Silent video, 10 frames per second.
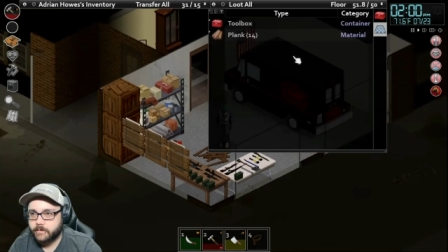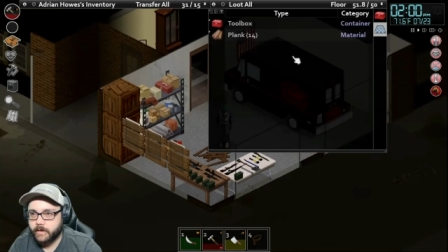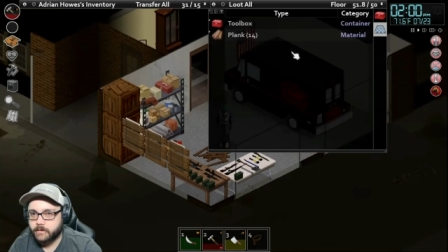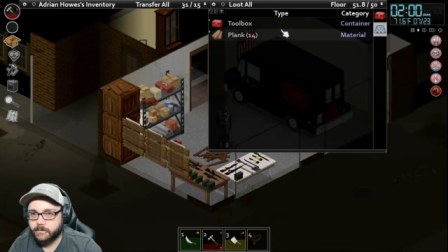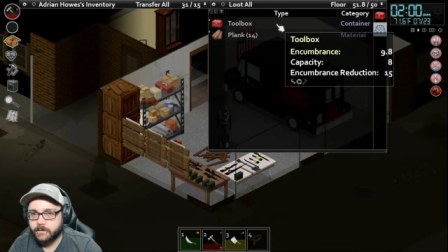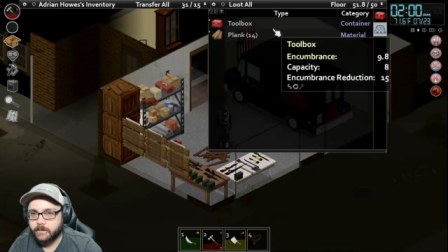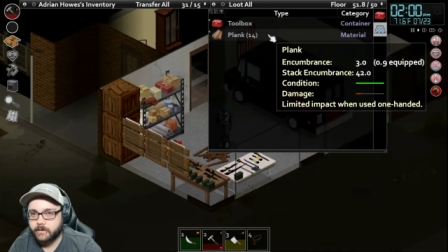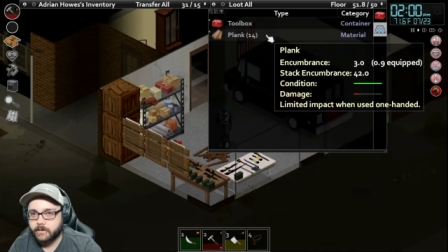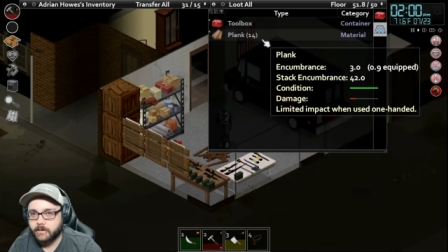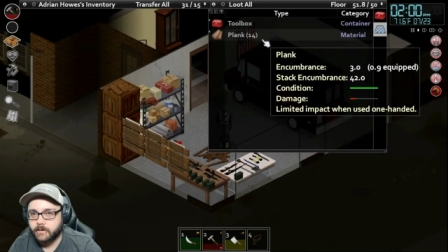Out
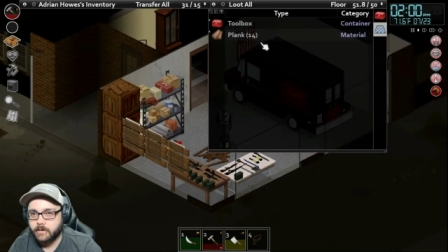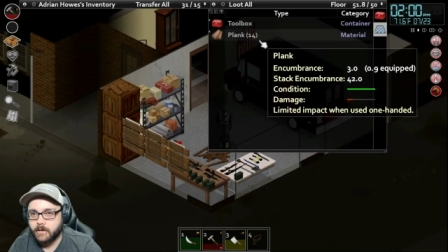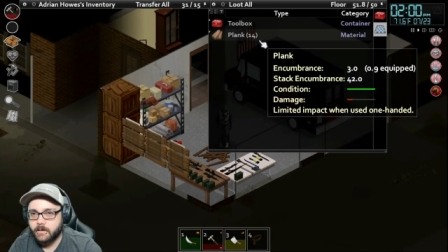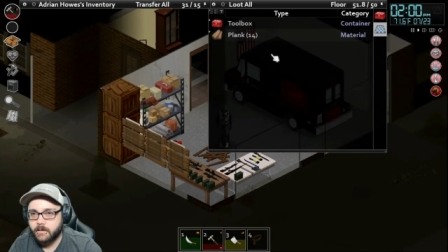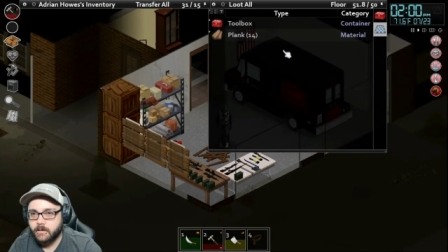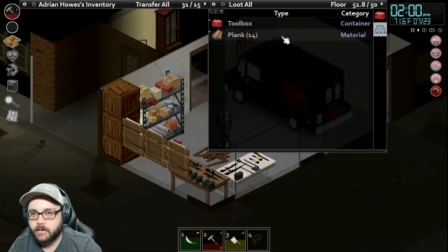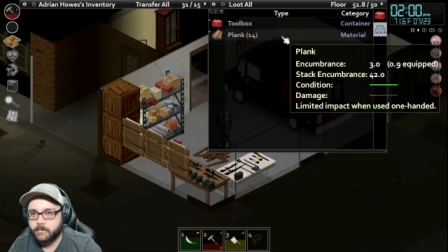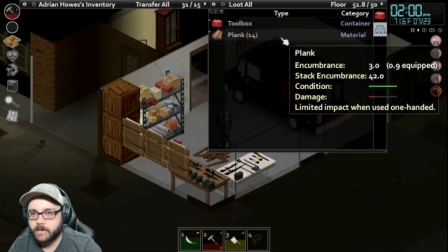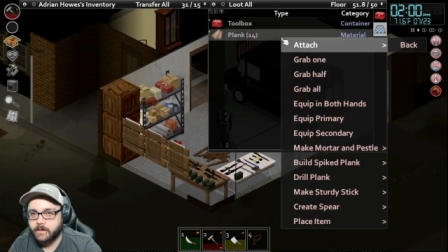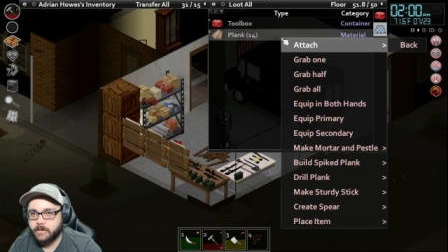there.
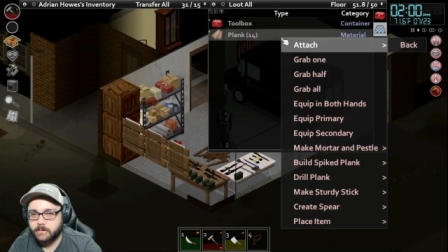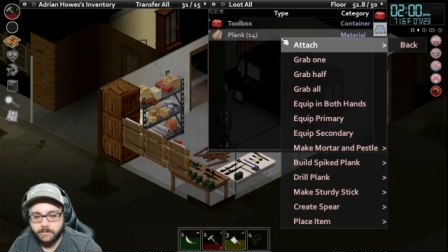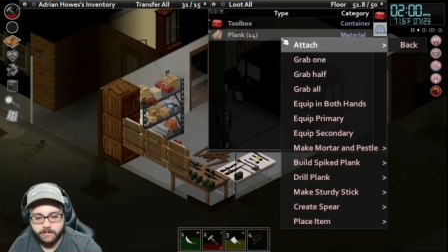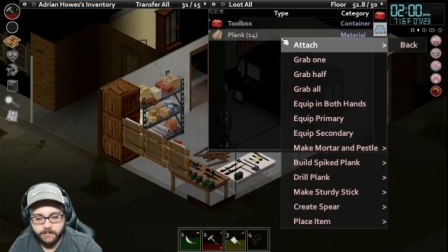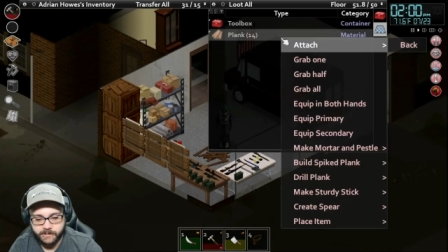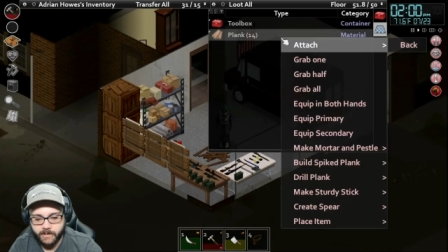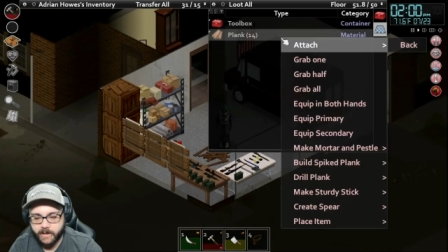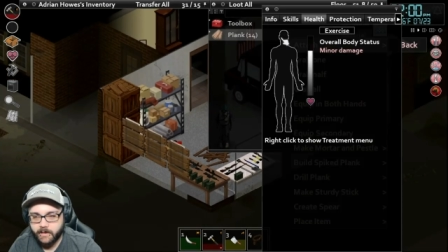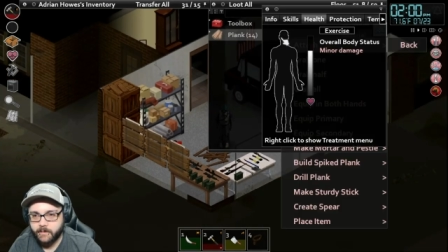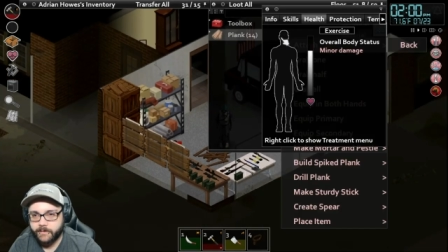Um, what's my
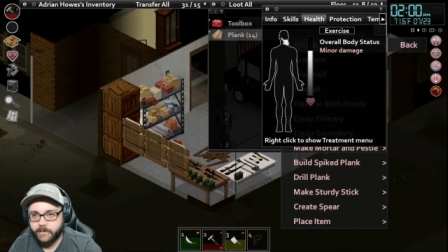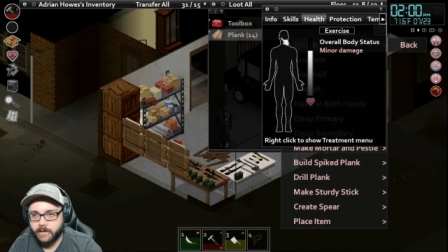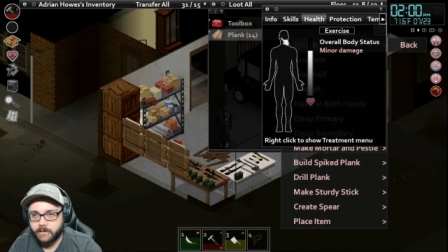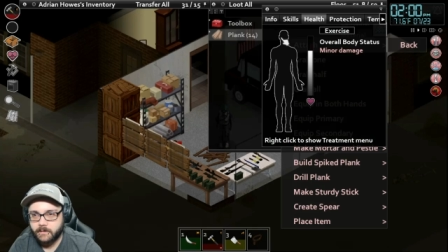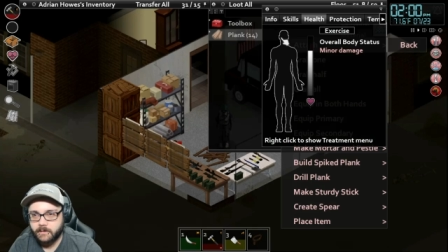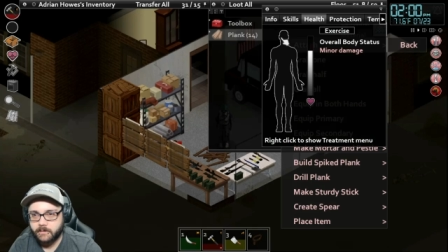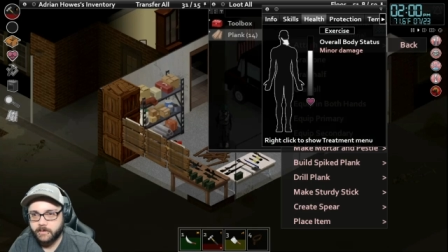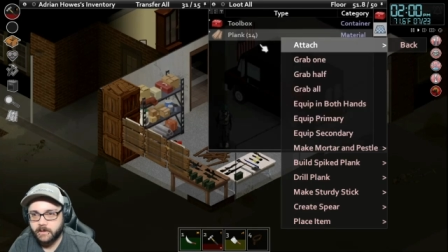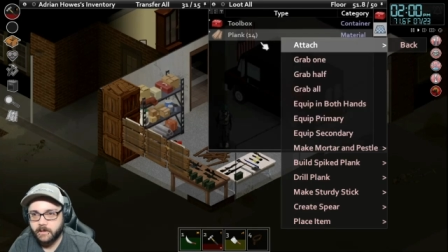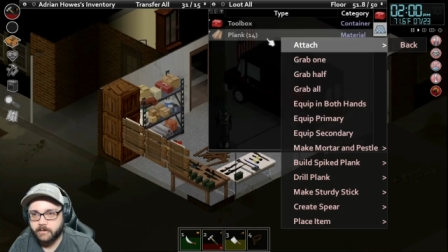health at? Need to be
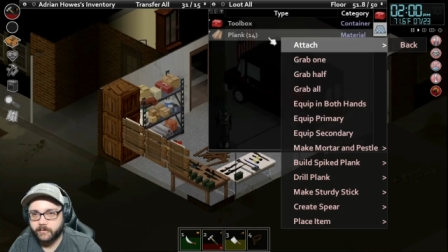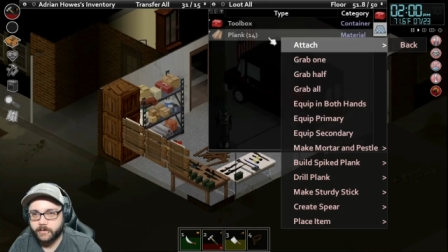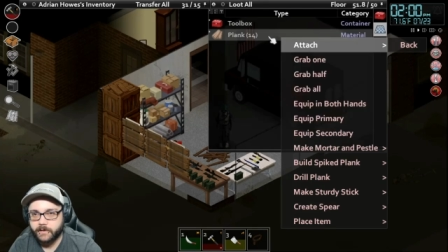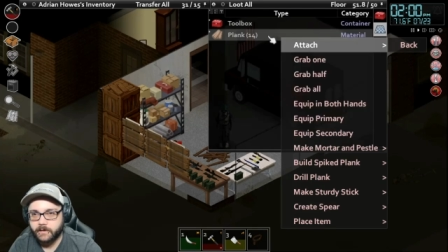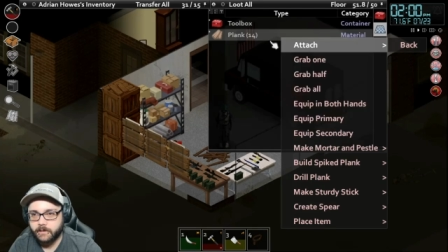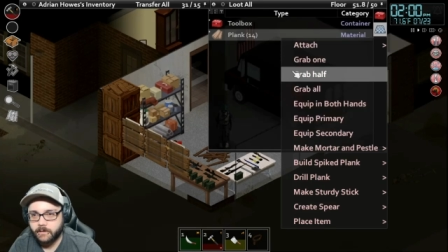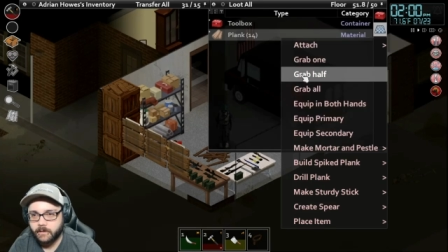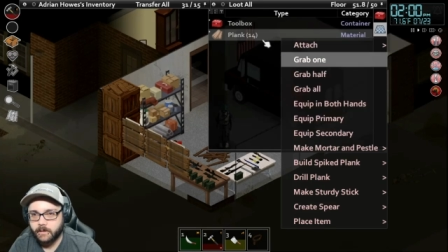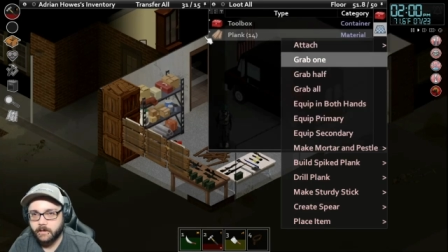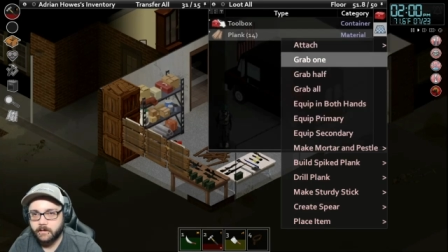careful here.
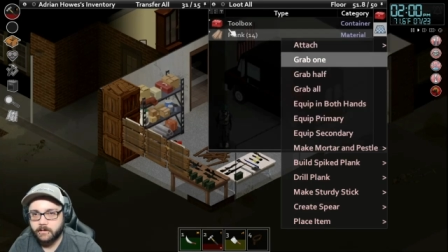Yeah.